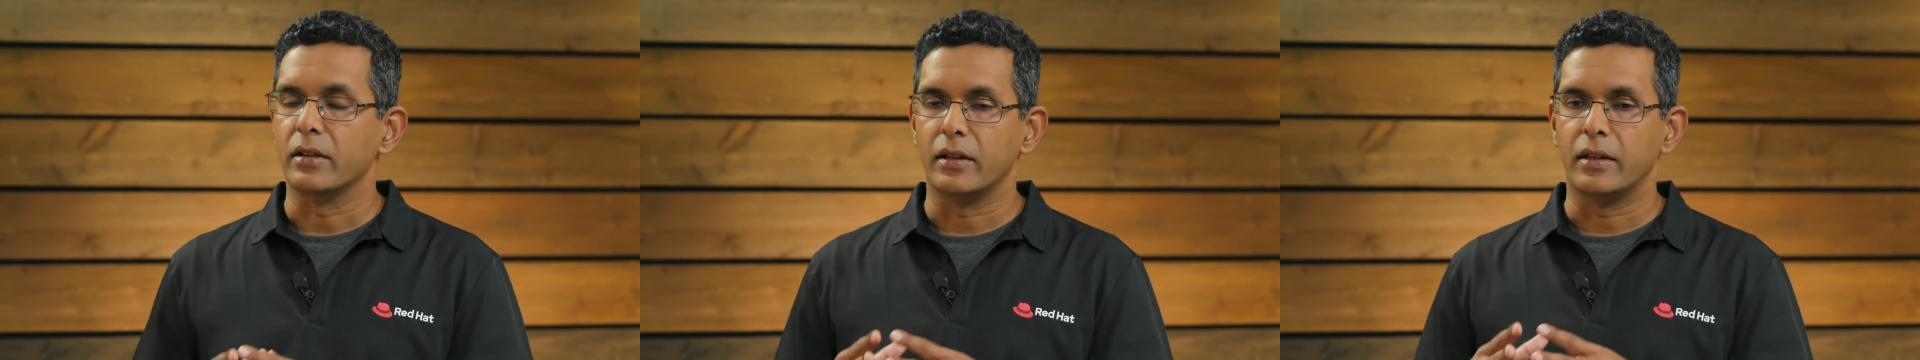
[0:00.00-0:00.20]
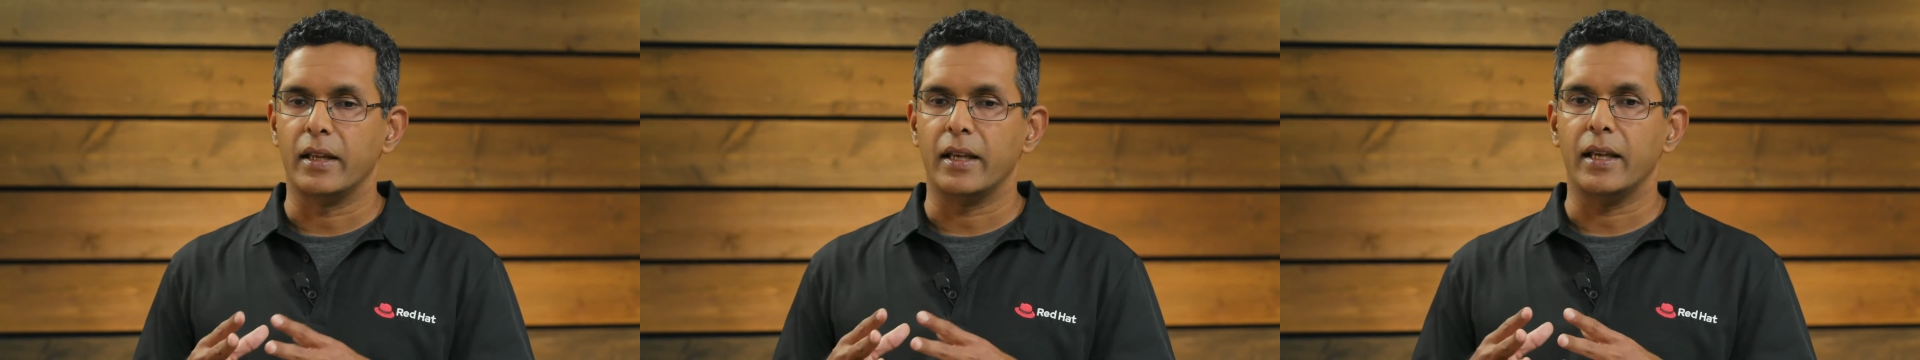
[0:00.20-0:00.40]

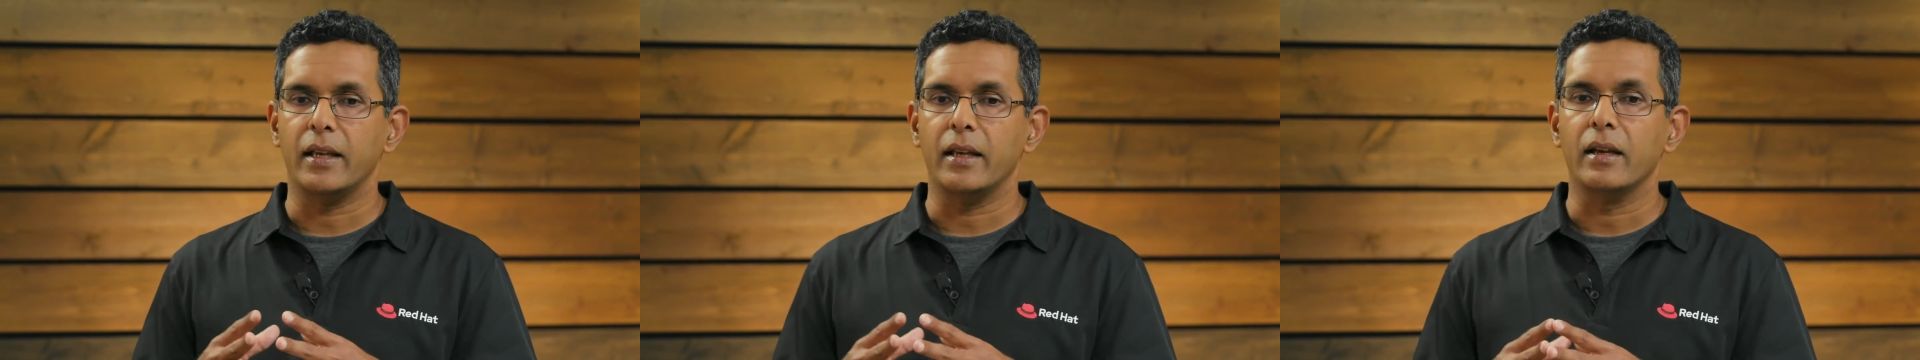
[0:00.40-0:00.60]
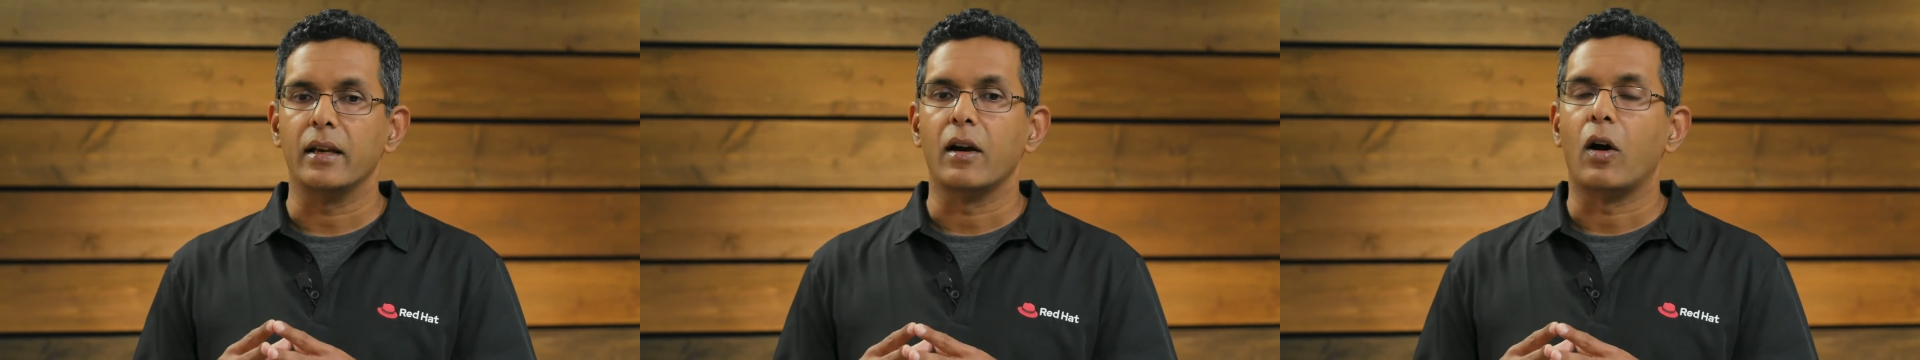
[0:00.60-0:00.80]

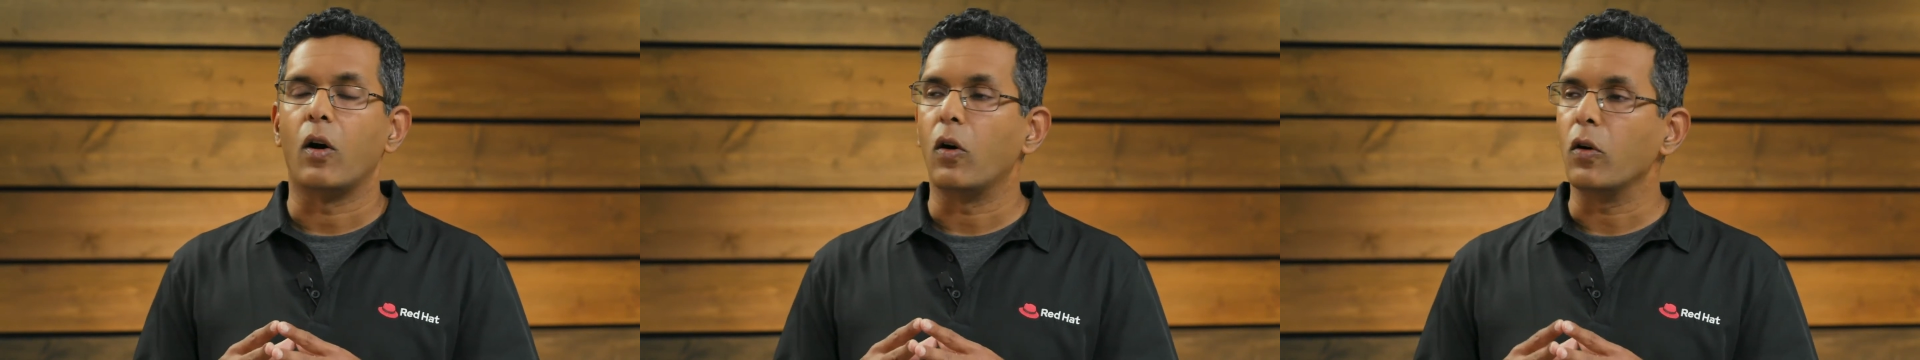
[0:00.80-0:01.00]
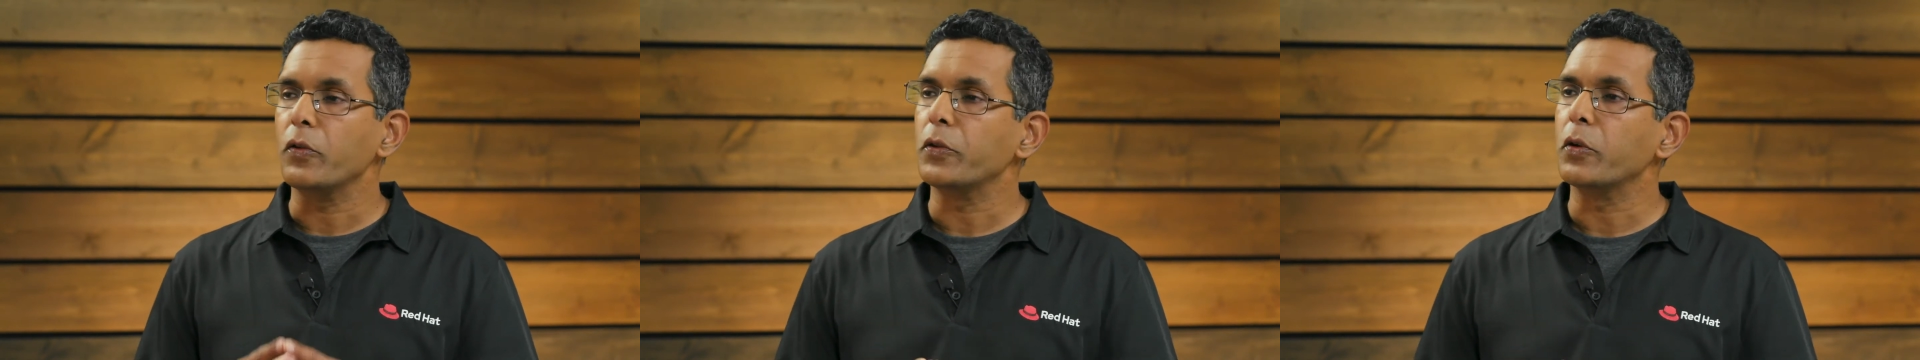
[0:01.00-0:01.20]
they
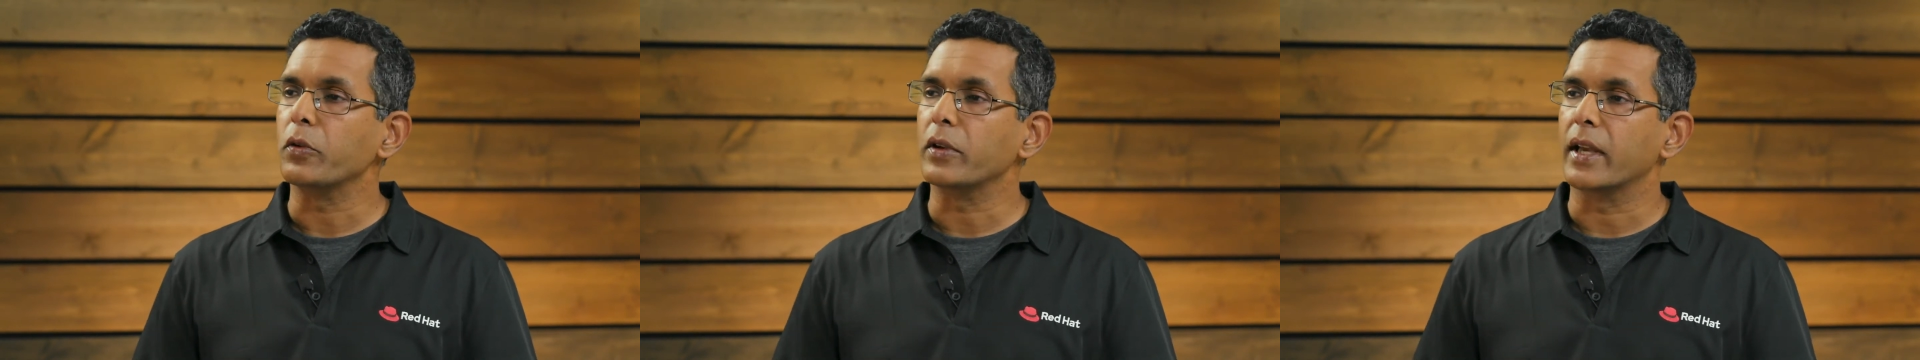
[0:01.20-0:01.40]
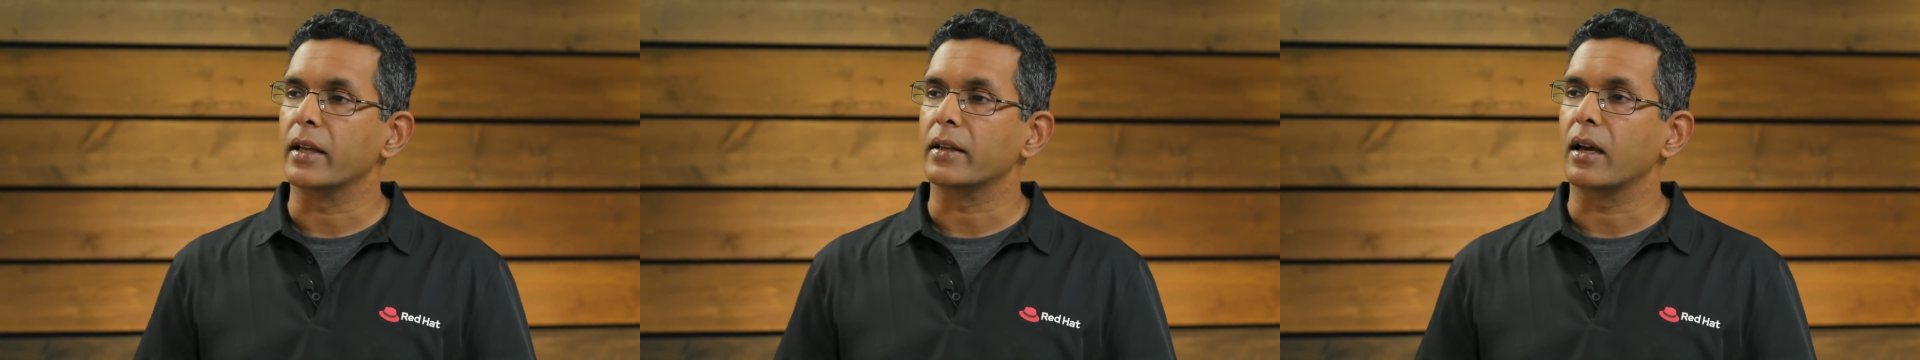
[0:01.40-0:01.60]
also
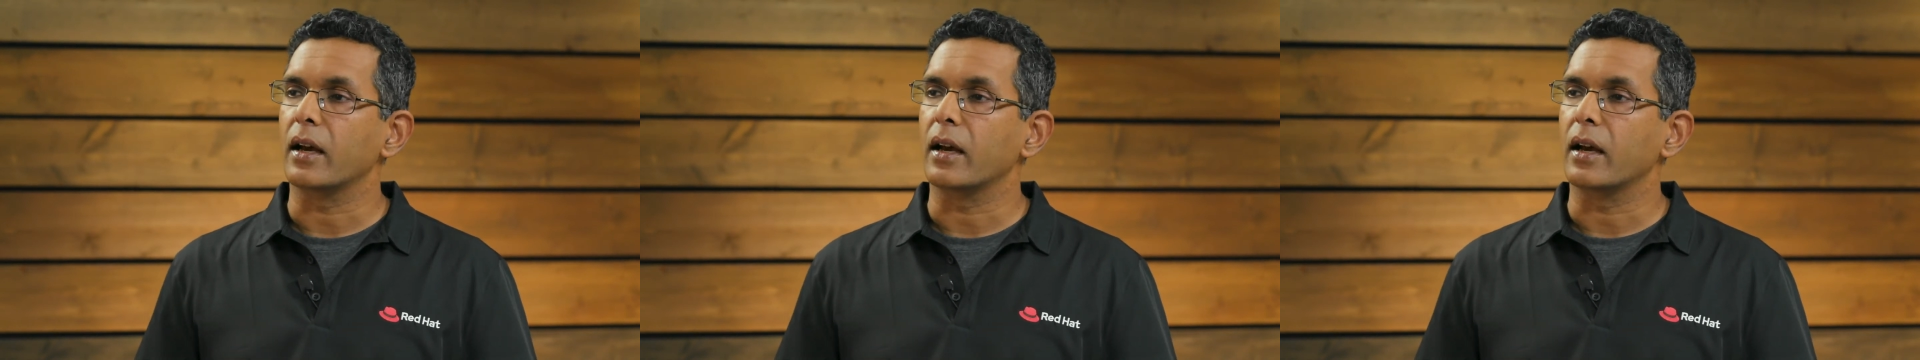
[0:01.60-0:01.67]
get